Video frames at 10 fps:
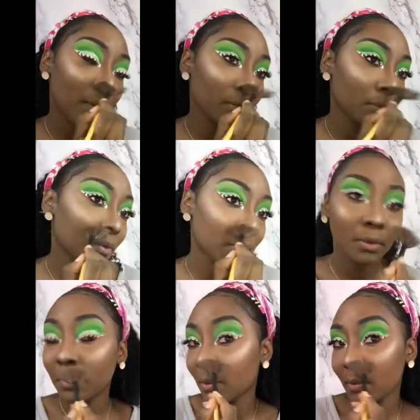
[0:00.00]

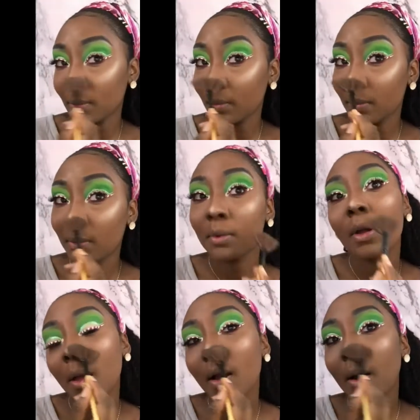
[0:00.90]
Alrighty, and then for our
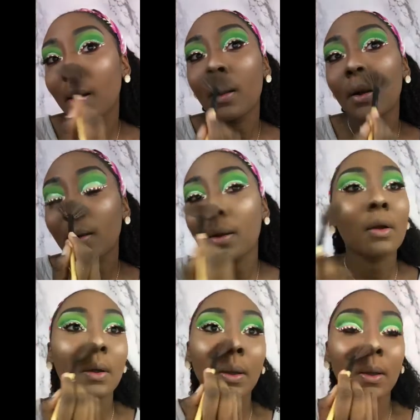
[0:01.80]
blush, I'm also
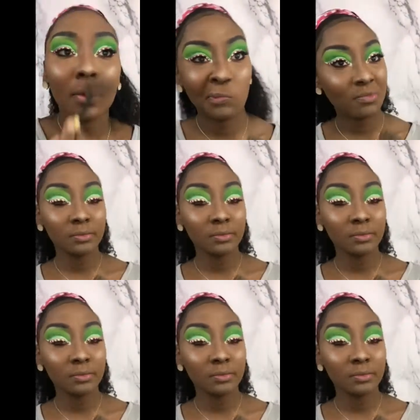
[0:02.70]
going to use